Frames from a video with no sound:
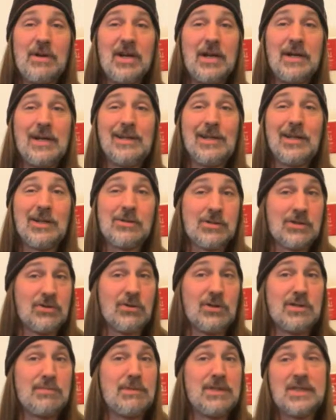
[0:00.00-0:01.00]
any liquor
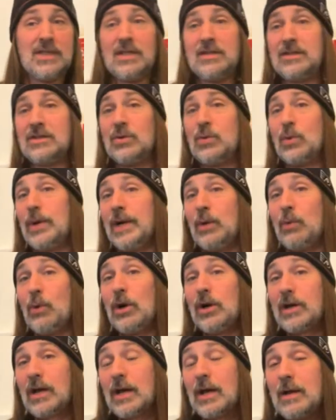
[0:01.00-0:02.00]
stores besides the one I
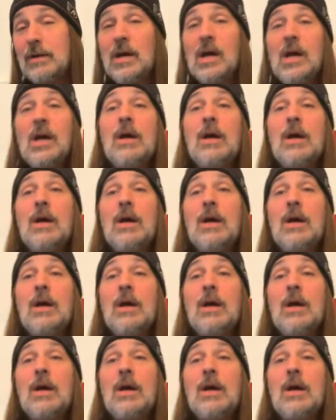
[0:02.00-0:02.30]
work at,